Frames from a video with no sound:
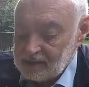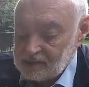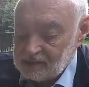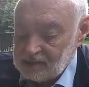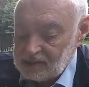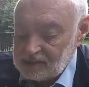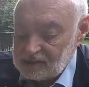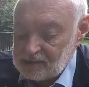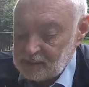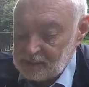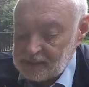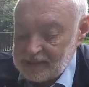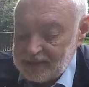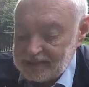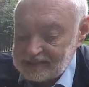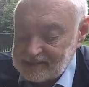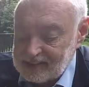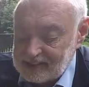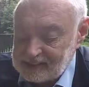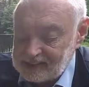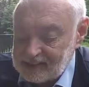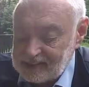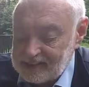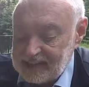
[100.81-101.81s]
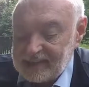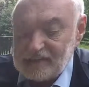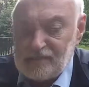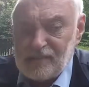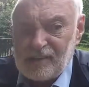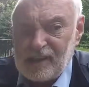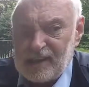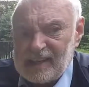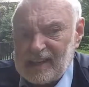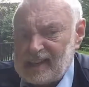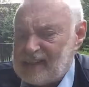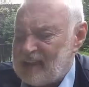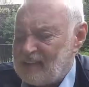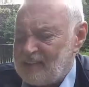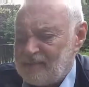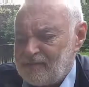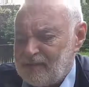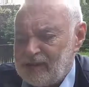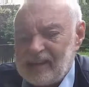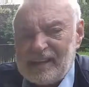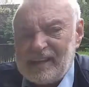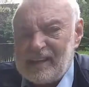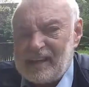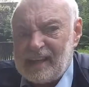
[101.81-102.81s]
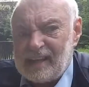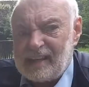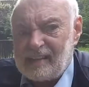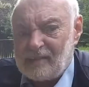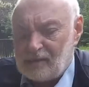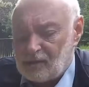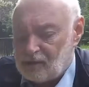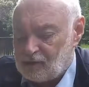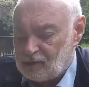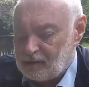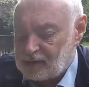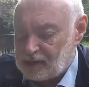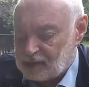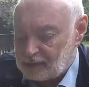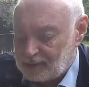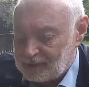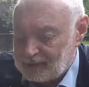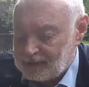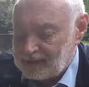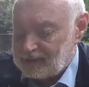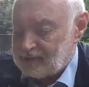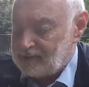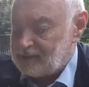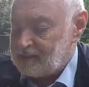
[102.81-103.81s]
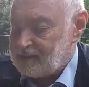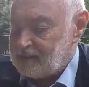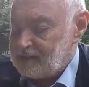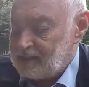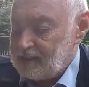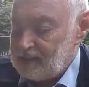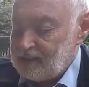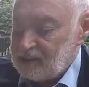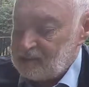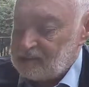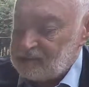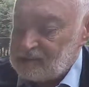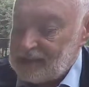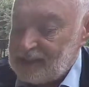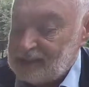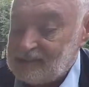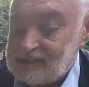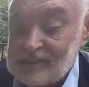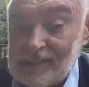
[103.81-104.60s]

Just the basics in case you get a cut finger or a little scratch.